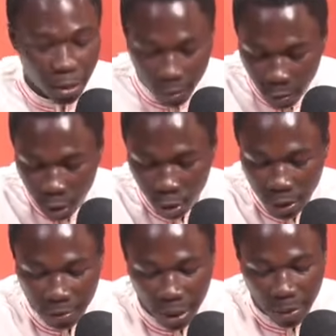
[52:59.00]
Me do
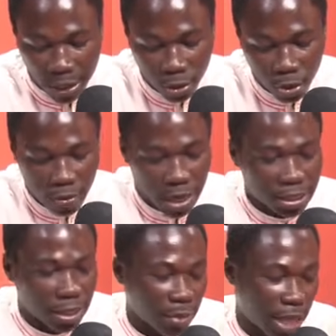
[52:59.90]
ba school ma
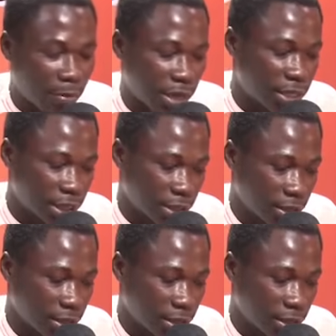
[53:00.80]
se mi apache.